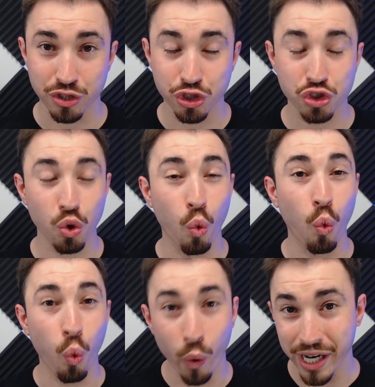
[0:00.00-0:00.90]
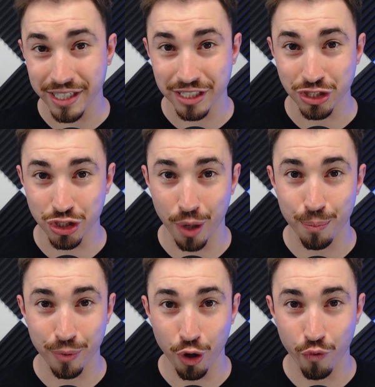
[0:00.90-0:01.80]
sweet
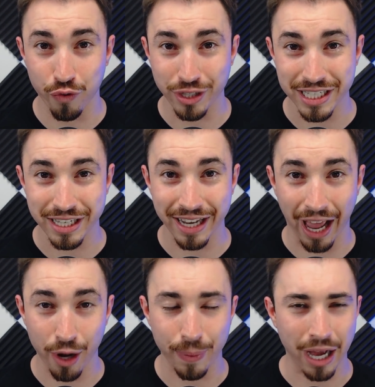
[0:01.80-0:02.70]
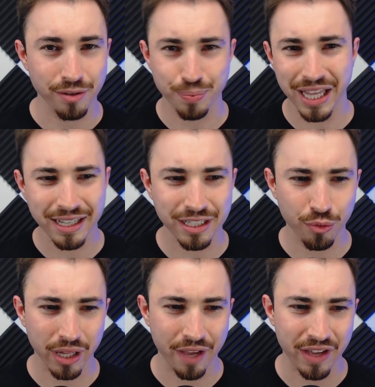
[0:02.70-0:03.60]
jump over Deacon out of bounds, but that didn't
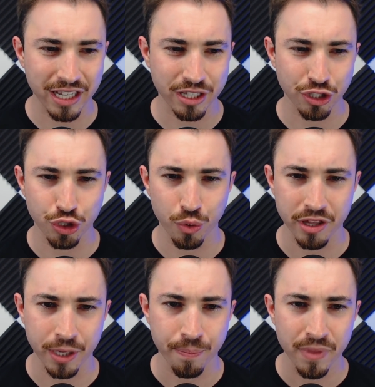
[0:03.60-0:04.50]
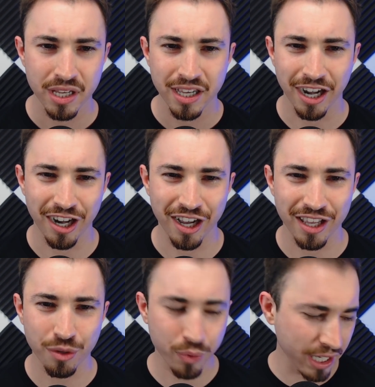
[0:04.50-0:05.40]
really have anything to do with it.
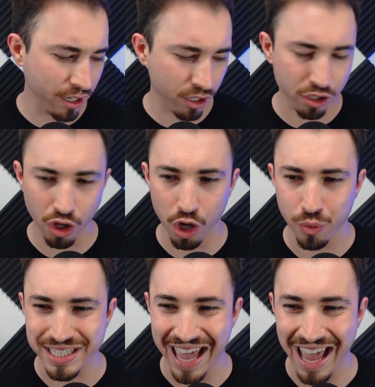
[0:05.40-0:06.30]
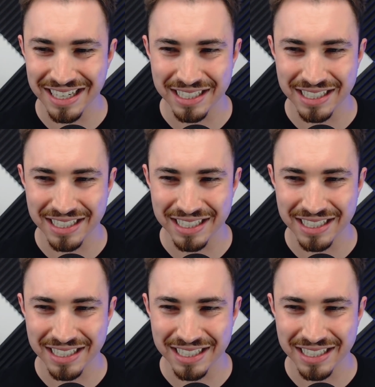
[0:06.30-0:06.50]
We get under the clock with 10